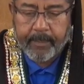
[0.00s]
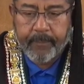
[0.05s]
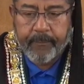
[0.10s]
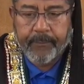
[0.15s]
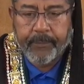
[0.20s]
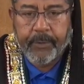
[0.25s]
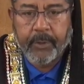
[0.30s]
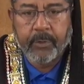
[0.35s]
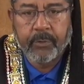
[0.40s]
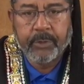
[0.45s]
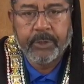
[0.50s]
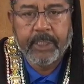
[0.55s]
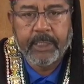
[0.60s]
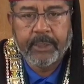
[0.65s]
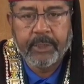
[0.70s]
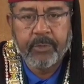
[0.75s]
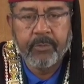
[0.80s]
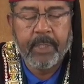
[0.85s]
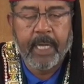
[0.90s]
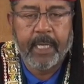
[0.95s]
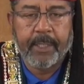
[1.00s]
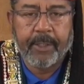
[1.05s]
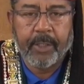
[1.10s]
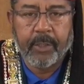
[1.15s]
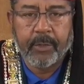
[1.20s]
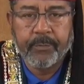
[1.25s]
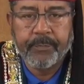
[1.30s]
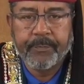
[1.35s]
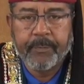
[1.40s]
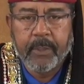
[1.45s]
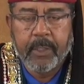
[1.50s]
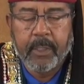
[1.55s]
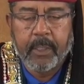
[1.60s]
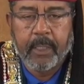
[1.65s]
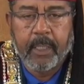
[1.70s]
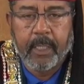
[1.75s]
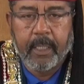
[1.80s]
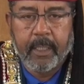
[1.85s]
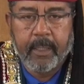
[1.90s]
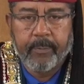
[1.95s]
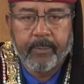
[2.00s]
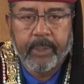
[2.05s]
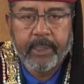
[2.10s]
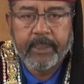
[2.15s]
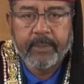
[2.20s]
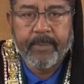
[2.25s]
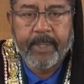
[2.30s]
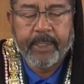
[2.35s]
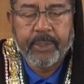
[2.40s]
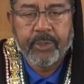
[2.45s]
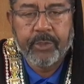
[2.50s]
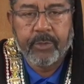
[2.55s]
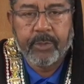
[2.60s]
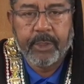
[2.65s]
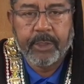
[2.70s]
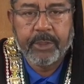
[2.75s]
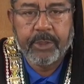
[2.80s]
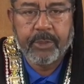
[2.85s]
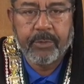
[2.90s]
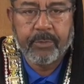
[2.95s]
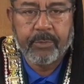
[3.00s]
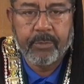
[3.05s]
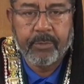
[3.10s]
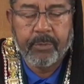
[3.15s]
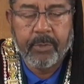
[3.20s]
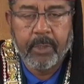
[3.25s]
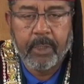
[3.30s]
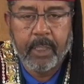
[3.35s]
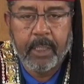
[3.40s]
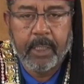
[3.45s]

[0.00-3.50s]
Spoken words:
For those that do not know, please make sure that you